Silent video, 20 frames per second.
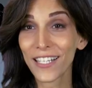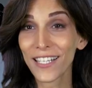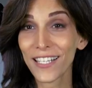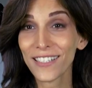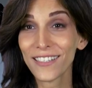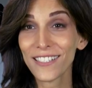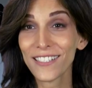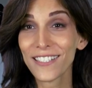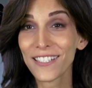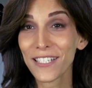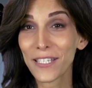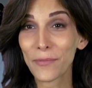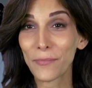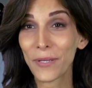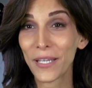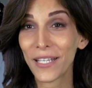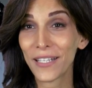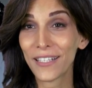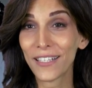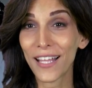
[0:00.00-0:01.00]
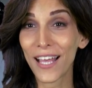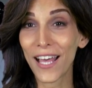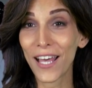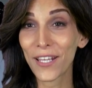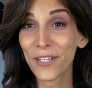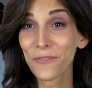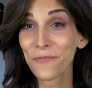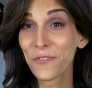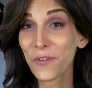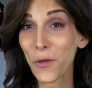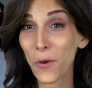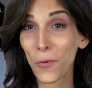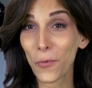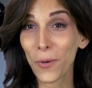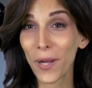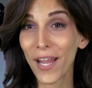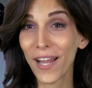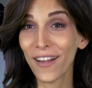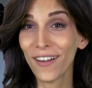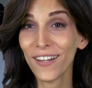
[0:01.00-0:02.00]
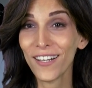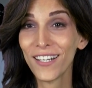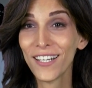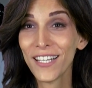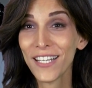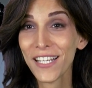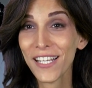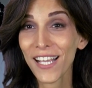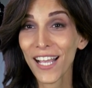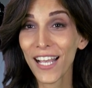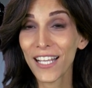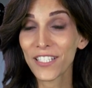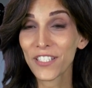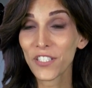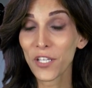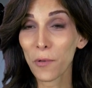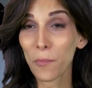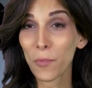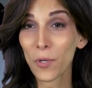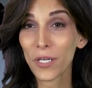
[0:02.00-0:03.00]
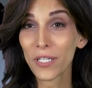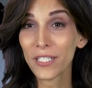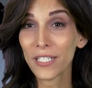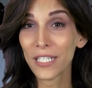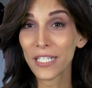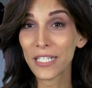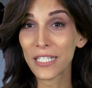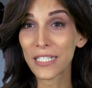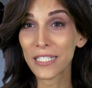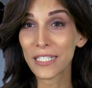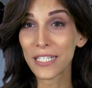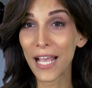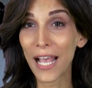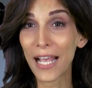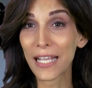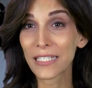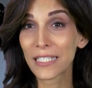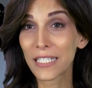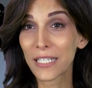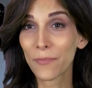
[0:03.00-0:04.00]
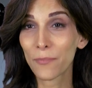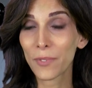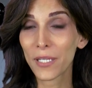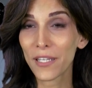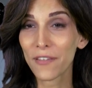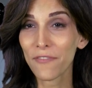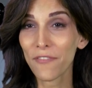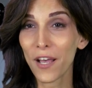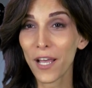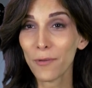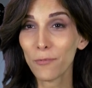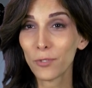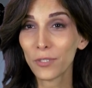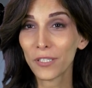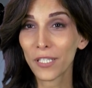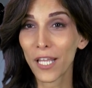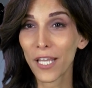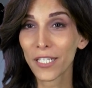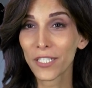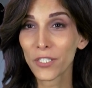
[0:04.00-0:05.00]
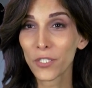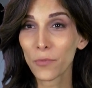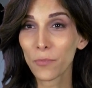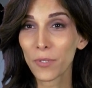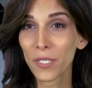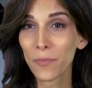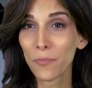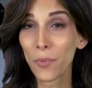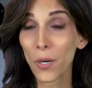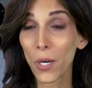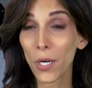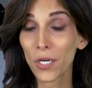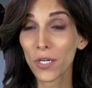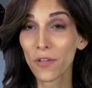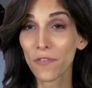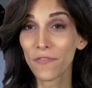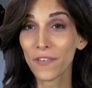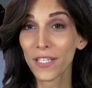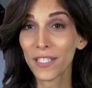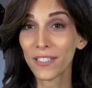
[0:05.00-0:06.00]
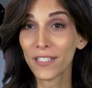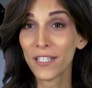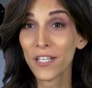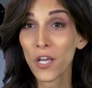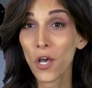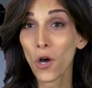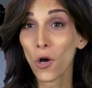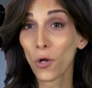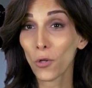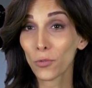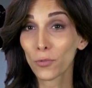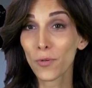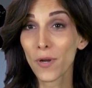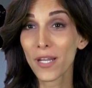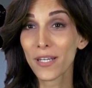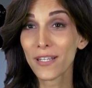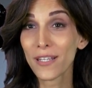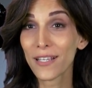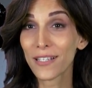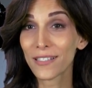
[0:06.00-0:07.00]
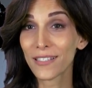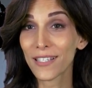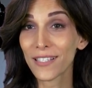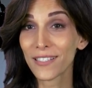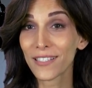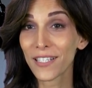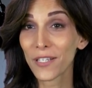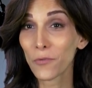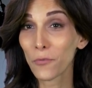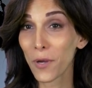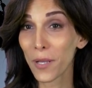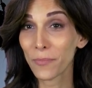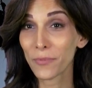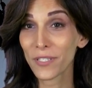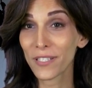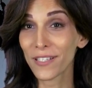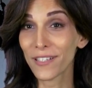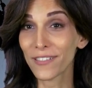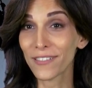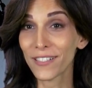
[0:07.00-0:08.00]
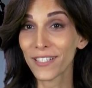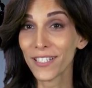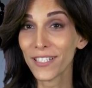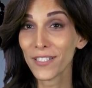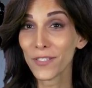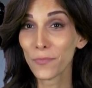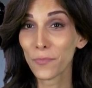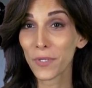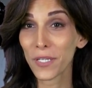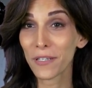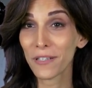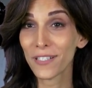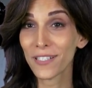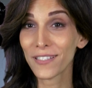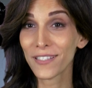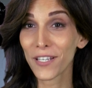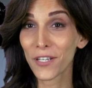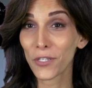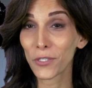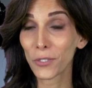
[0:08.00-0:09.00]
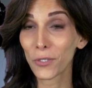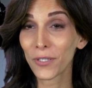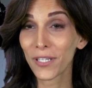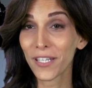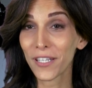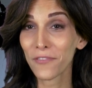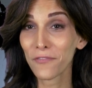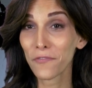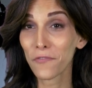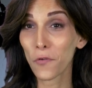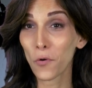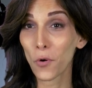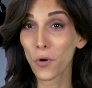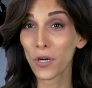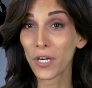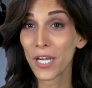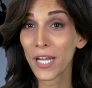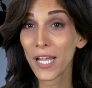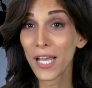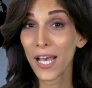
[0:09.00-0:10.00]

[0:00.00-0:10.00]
I get this email out of nowhere, and someone is asking me if I would like to be part of an already existing web series because they're looking for